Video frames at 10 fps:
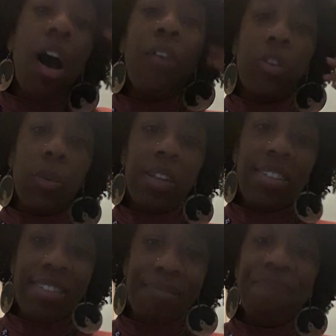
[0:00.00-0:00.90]

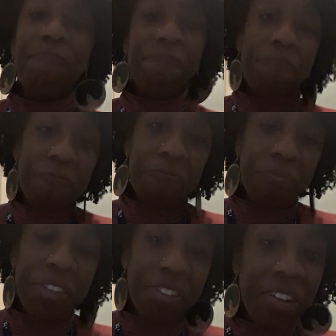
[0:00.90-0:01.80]
afterwards.
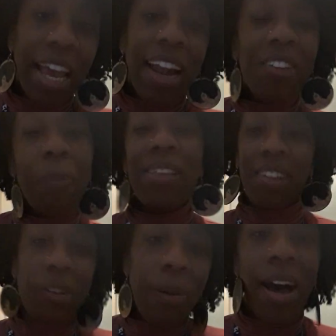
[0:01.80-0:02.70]
So yeah, that's
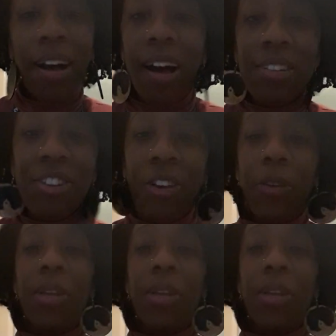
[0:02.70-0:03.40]
basically what I gotta do,